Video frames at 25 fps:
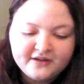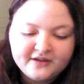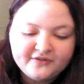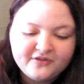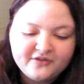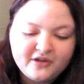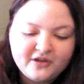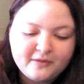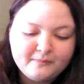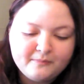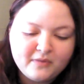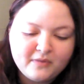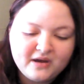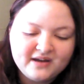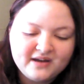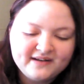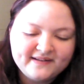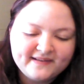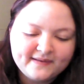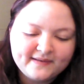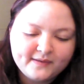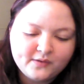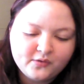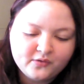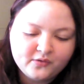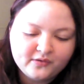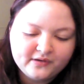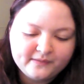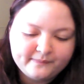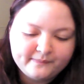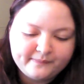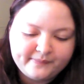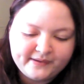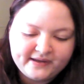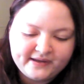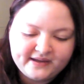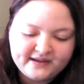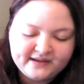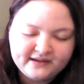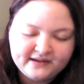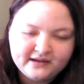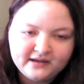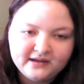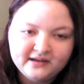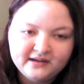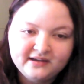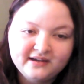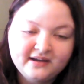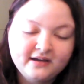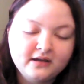The Monsieur Big,
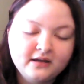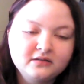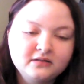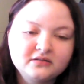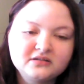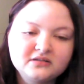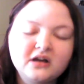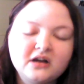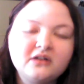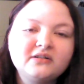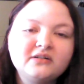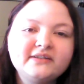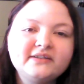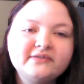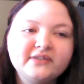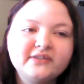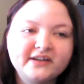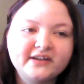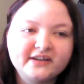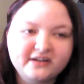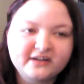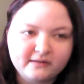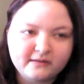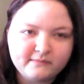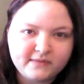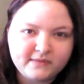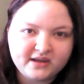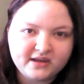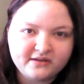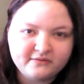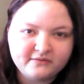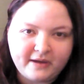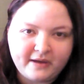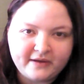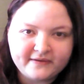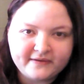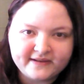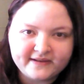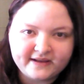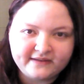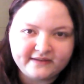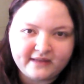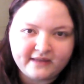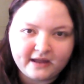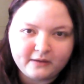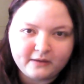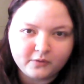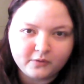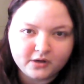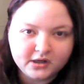don't even get on me about saying
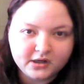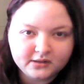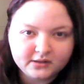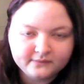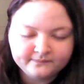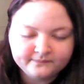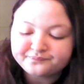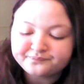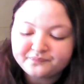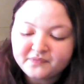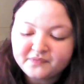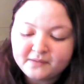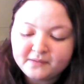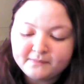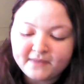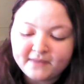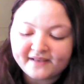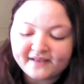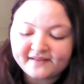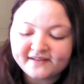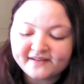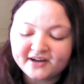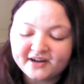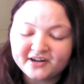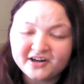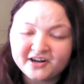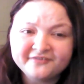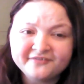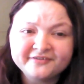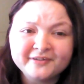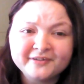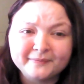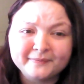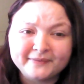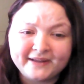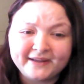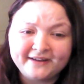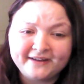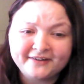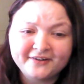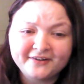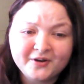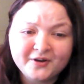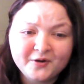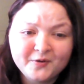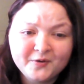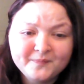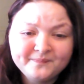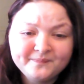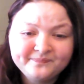that word, mascara from
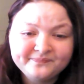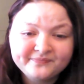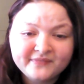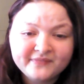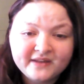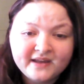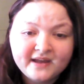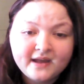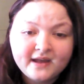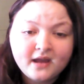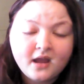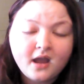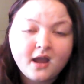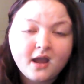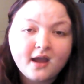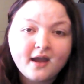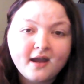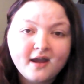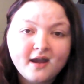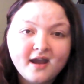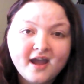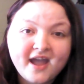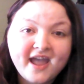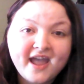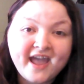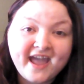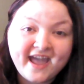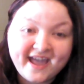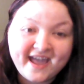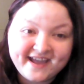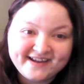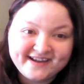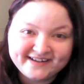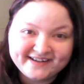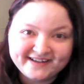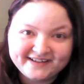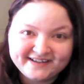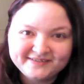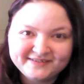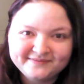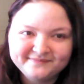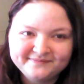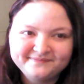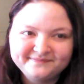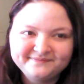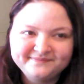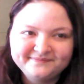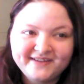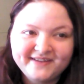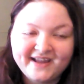Lancome. Hate it.
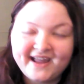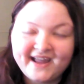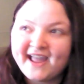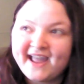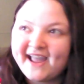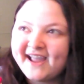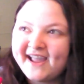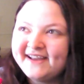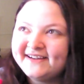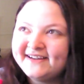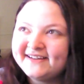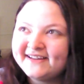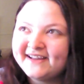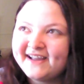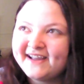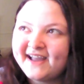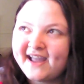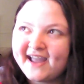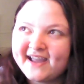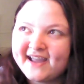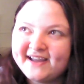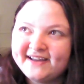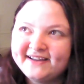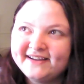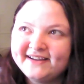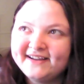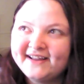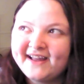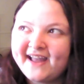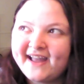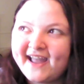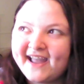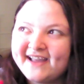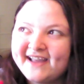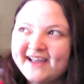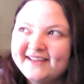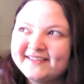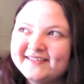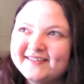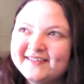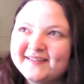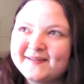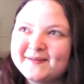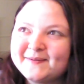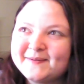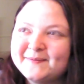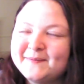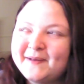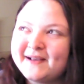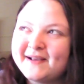Hate
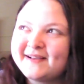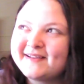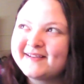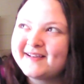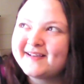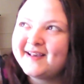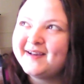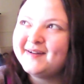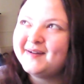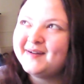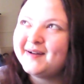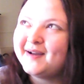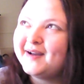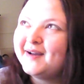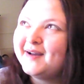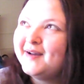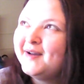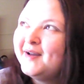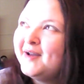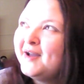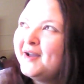this mascara.